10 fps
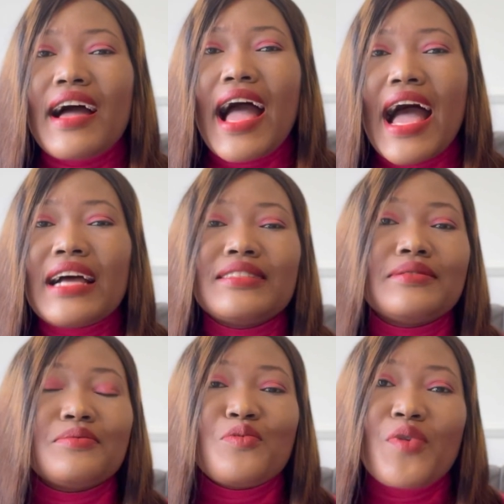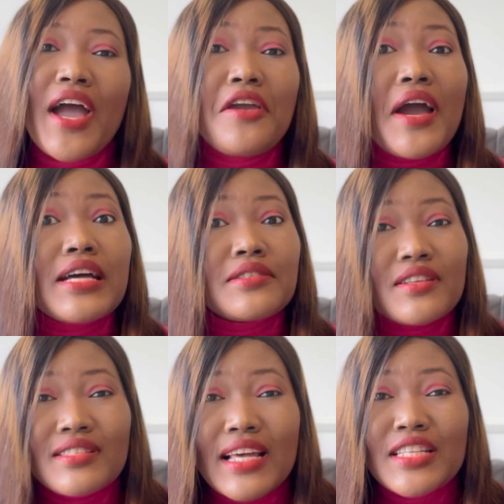and when you are
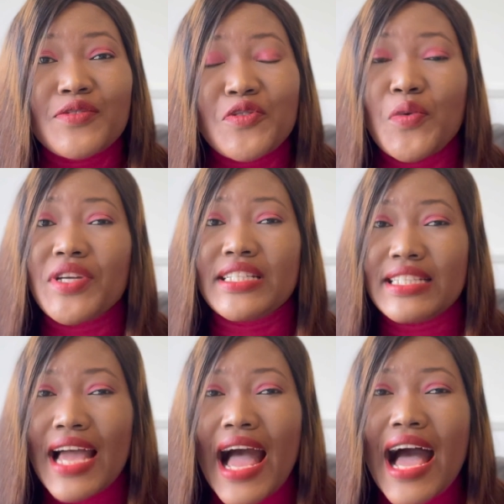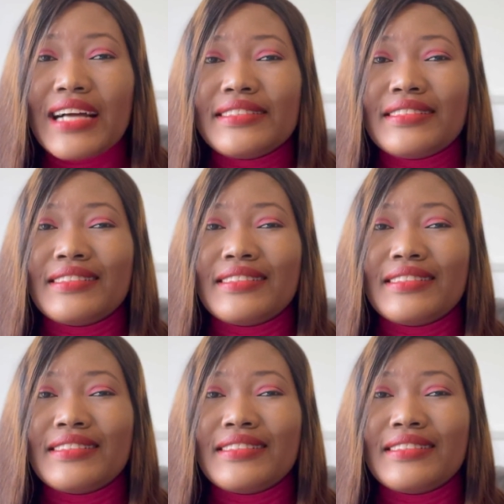successful with that,